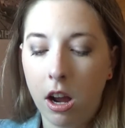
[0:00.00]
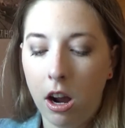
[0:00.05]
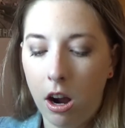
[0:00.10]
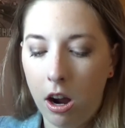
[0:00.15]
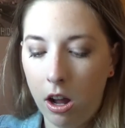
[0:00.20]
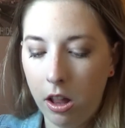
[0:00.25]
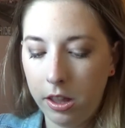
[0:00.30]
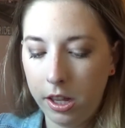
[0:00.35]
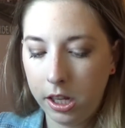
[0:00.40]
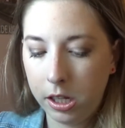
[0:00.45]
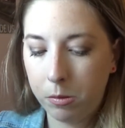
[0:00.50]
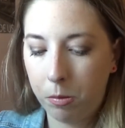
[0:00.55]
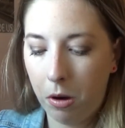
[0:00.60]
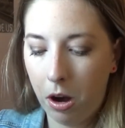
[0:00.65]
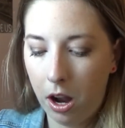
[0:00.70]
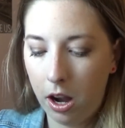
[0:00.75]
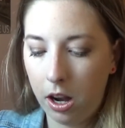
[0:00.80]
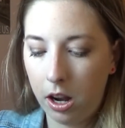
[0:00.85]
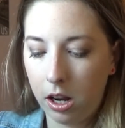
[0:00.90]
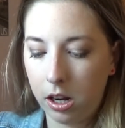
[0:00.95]
on these
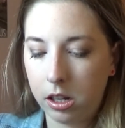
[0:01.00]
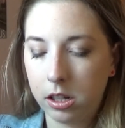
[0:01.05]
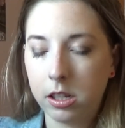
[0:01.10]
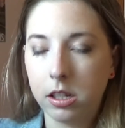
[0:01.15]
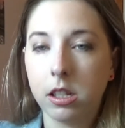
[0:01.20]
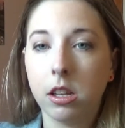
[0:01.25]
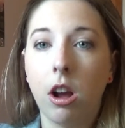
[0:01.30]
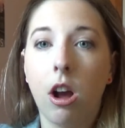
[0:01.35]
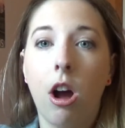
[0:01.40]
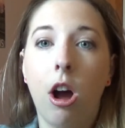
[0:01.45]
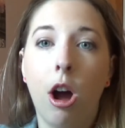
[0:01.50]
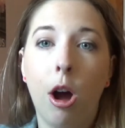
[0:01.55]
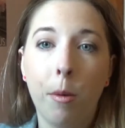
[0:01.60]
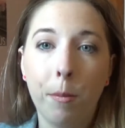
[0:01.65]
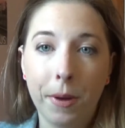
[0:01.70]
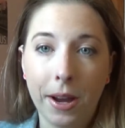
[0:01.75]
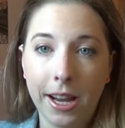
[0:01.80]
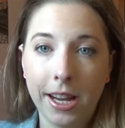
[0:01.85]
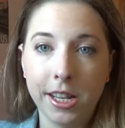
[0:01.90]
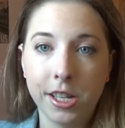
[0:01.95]
products on
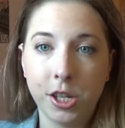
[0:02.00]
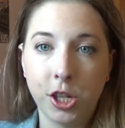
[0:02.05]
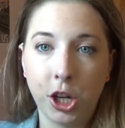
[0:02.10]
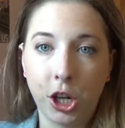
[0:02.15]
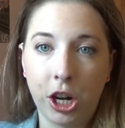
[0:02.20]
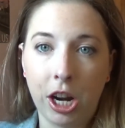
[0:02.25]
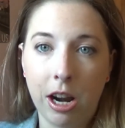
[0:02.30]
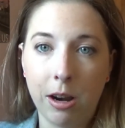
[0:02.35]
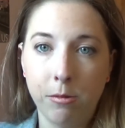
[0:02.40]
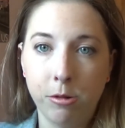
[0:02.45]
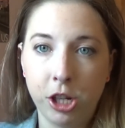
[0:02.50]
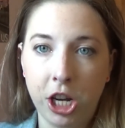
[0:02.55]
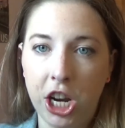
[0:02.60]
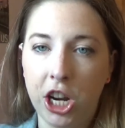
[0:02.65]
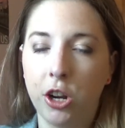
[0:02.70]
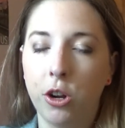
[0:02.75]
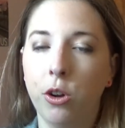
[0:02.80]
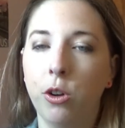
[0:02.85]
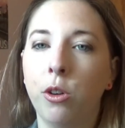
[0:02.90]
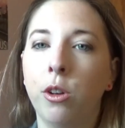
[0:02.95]
my Instagram
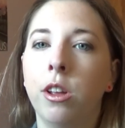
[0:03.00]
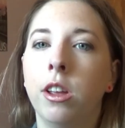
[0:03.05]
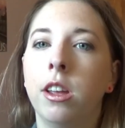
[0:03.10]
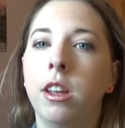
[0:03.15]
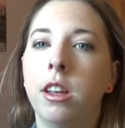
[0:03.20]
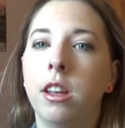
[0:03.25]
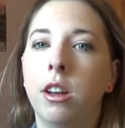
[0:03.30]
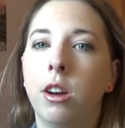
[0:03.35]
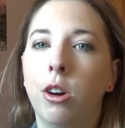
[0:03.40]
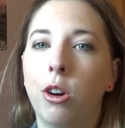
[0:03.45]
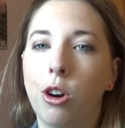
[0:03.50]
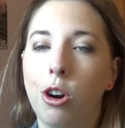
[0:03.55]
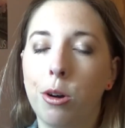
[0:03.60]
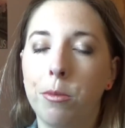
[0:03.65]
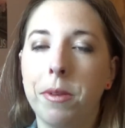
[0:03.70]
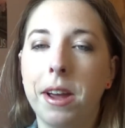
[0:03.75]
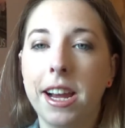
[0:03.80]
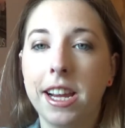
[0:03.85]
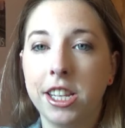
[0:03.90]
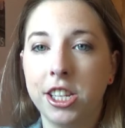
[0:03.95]
channel or on
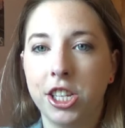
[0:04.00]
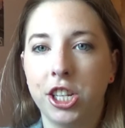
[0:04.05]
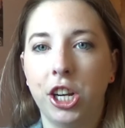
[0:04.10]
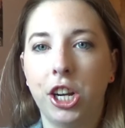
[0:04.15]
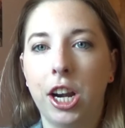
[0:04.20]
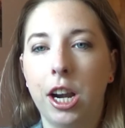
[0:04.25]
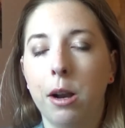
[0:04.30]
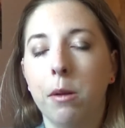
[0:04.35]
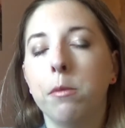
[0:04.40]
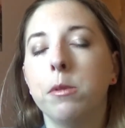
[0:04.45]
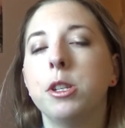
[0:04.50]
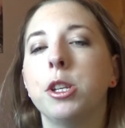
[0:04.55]
my Instagram.